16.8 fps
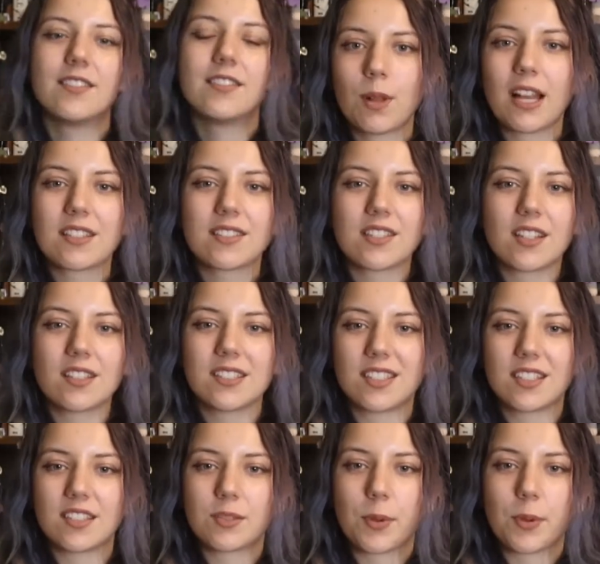Black Sun
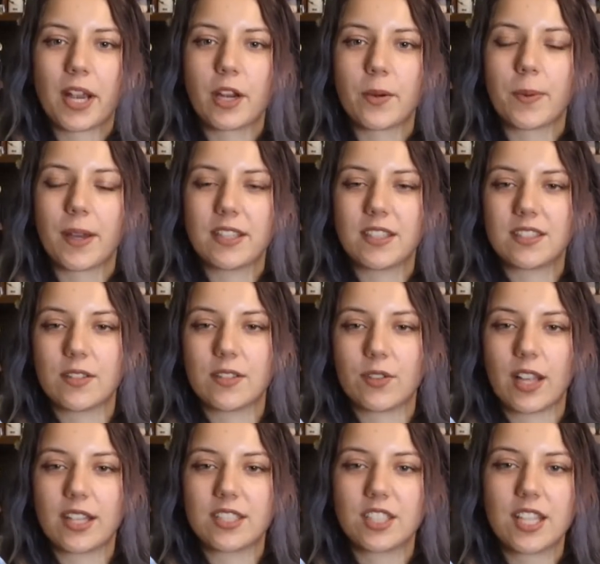is inspired by the
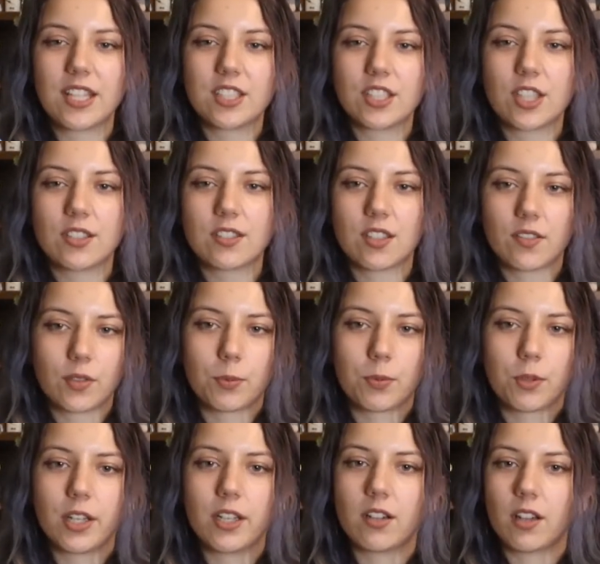civilizations of the
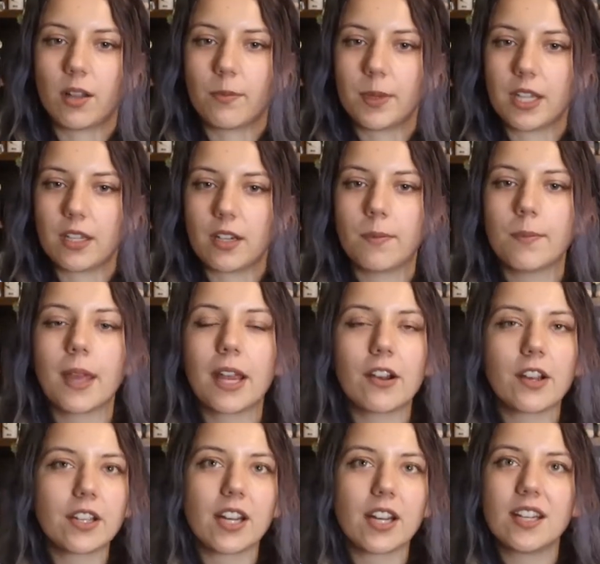pre-Columbian
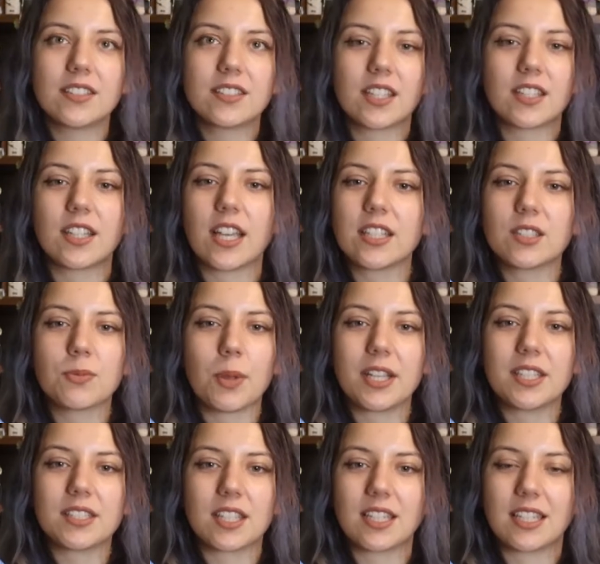Americas. It takes
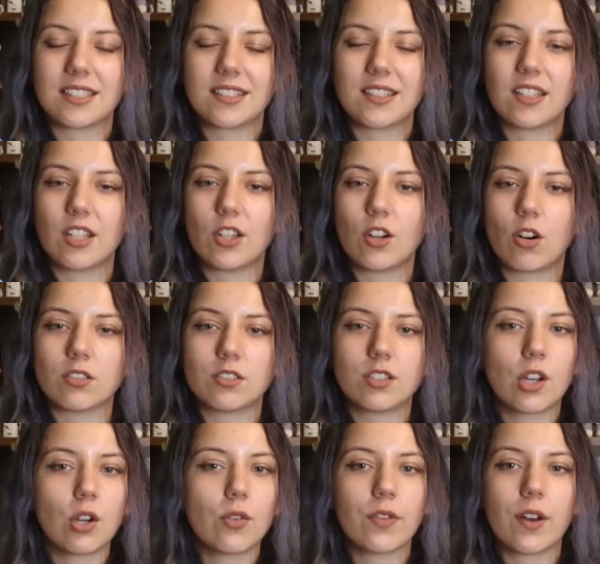place in a city called
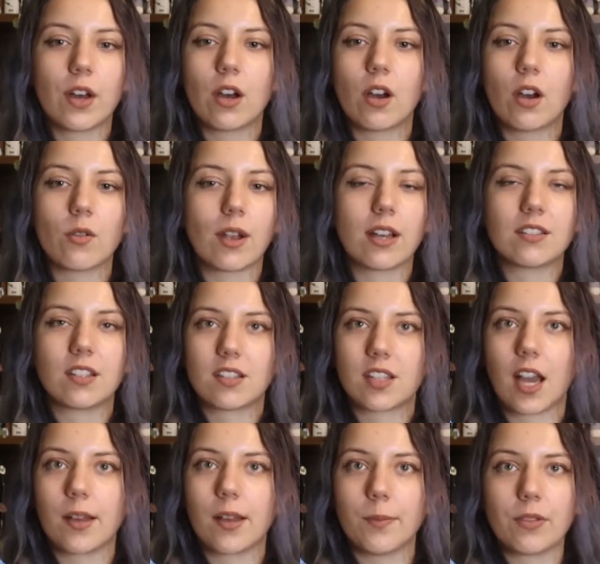Tova around the
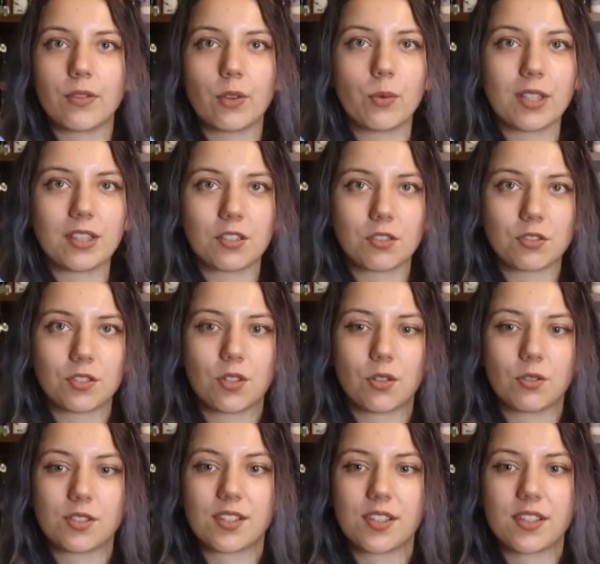time of the winter
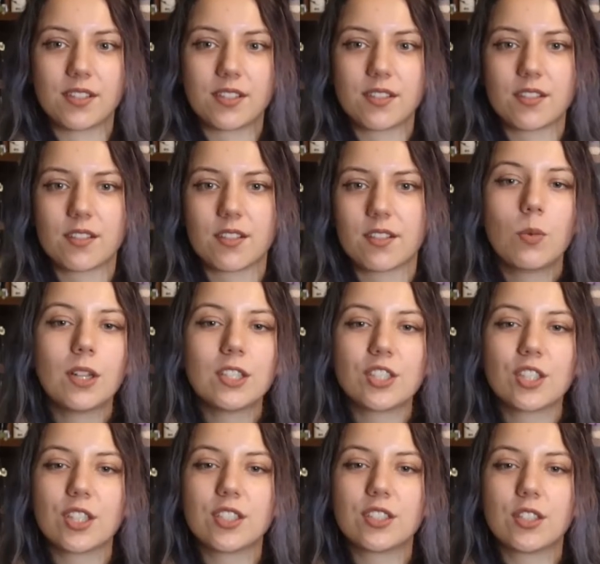solstice
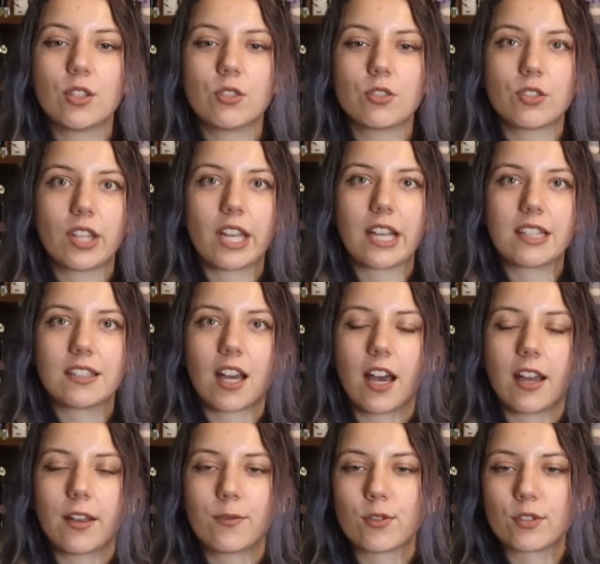which is usually a
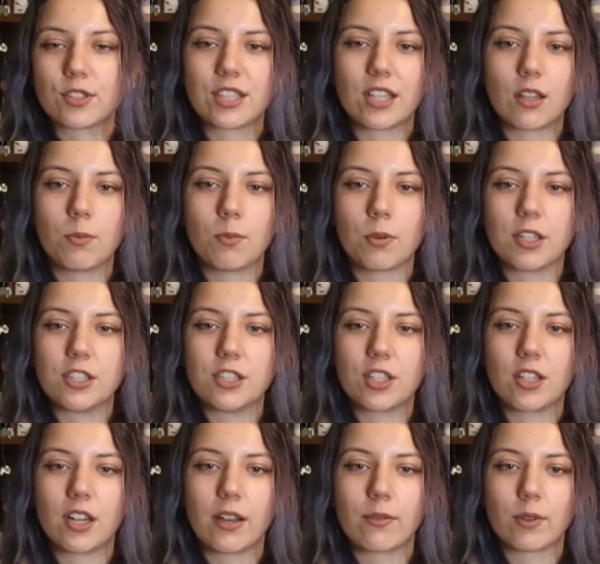time for
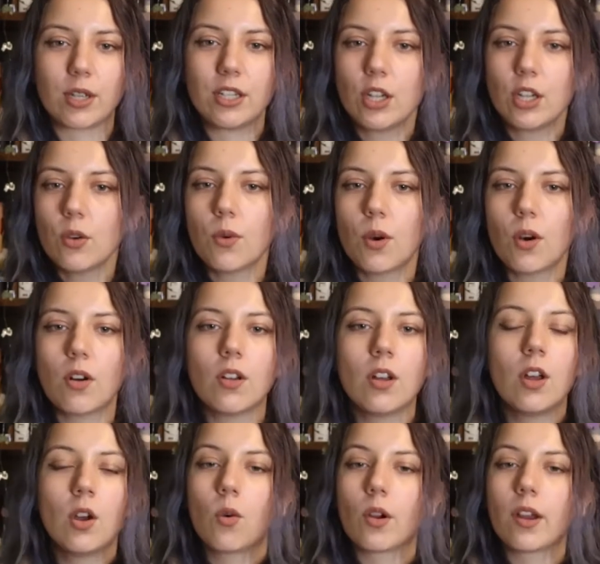celebration and
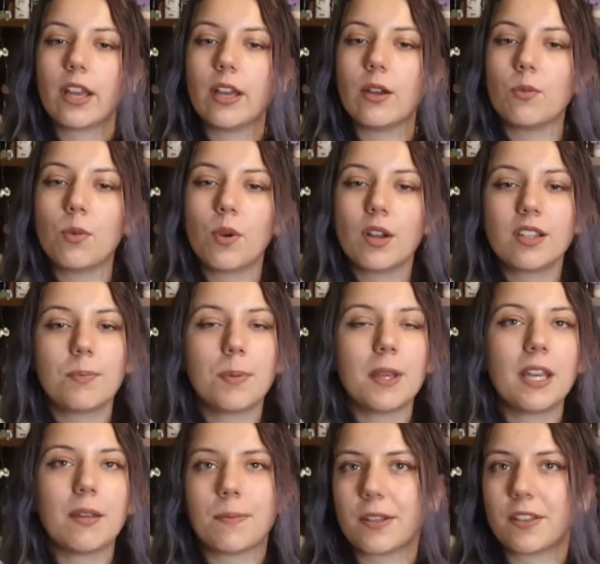renewal, or it would
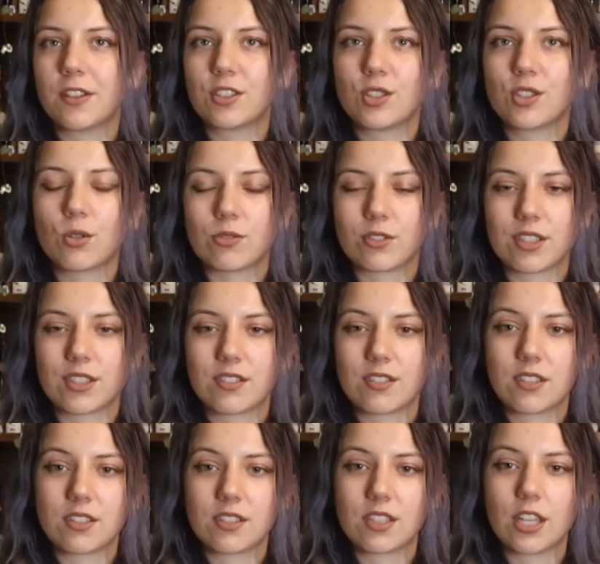be, but the
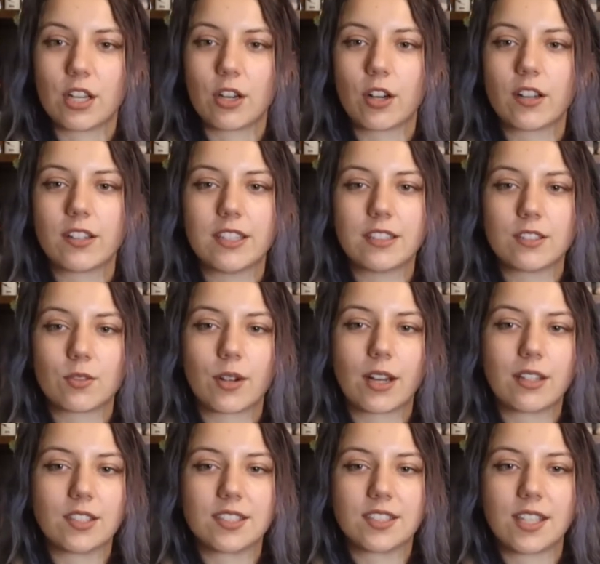solstice this year is
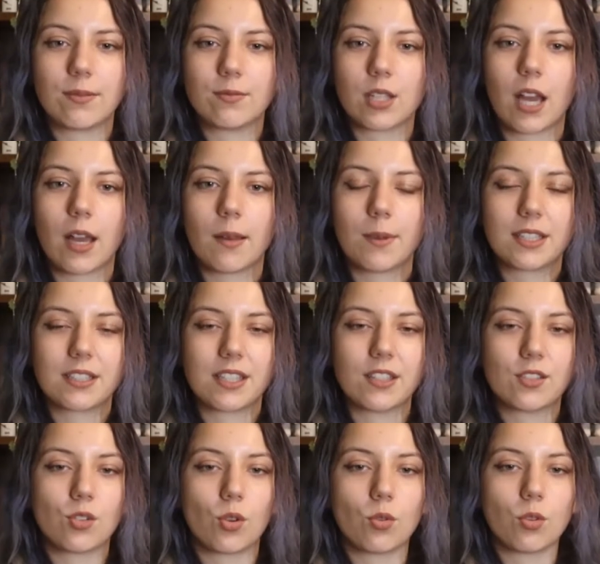around the same time as
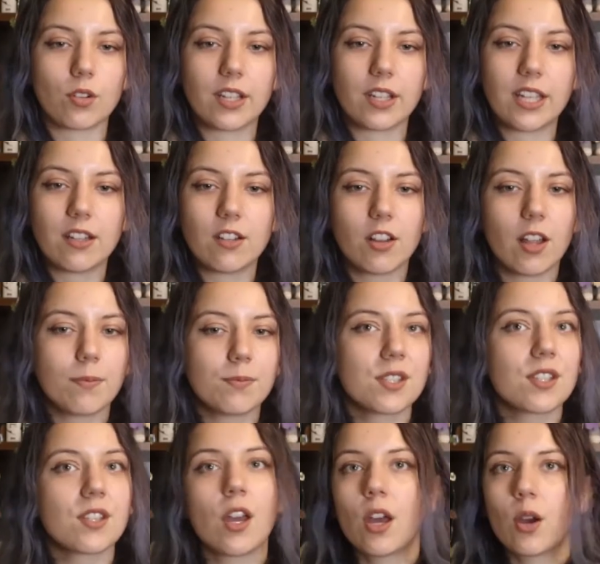a solar
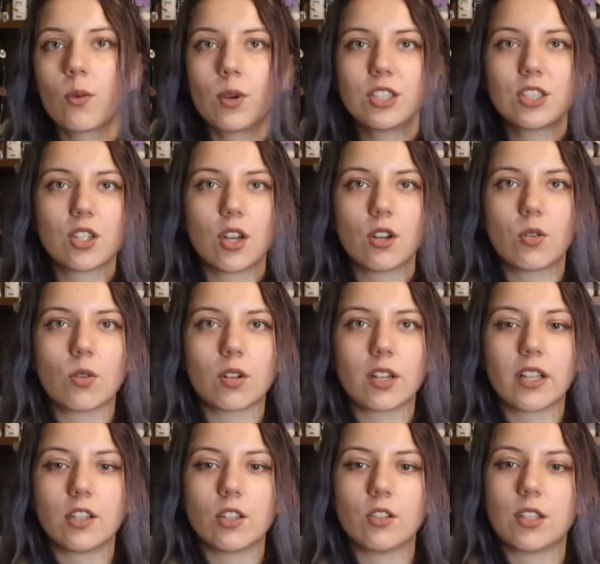eclipse, which
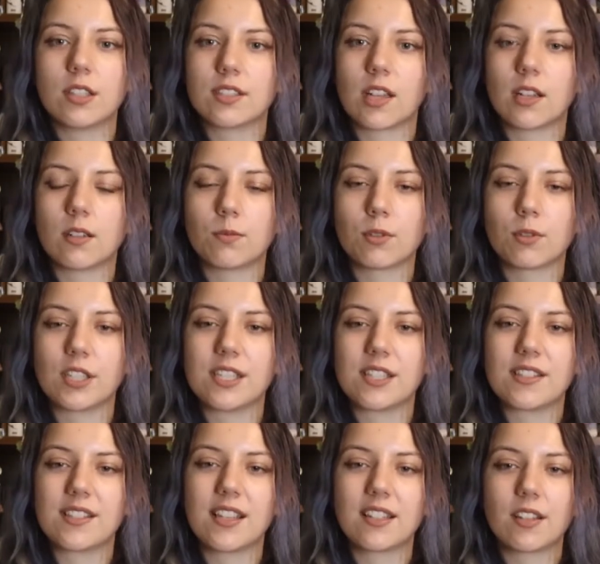according to the sun
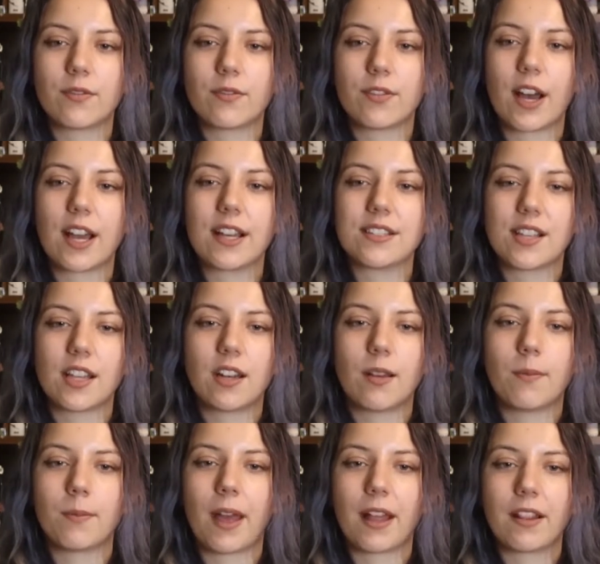priest signifies an
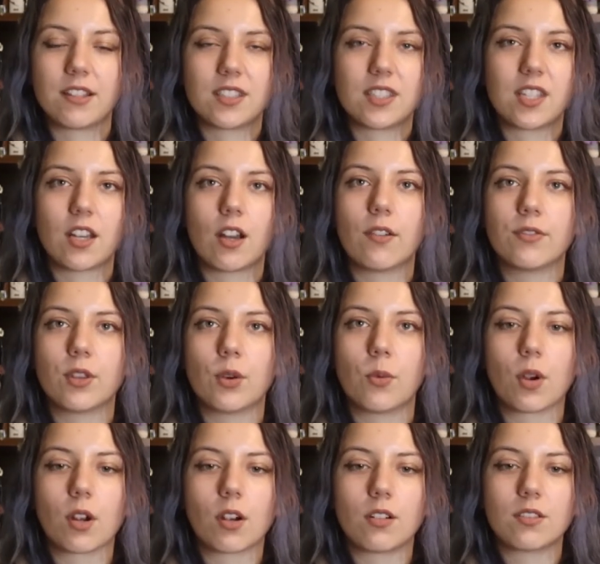unbalancing of
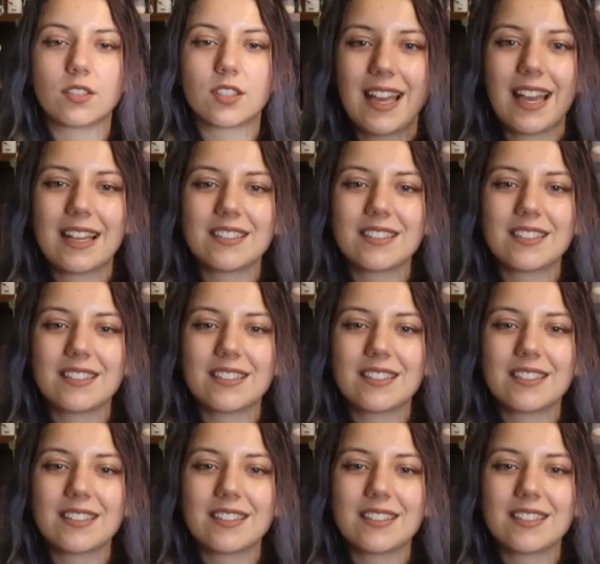the world.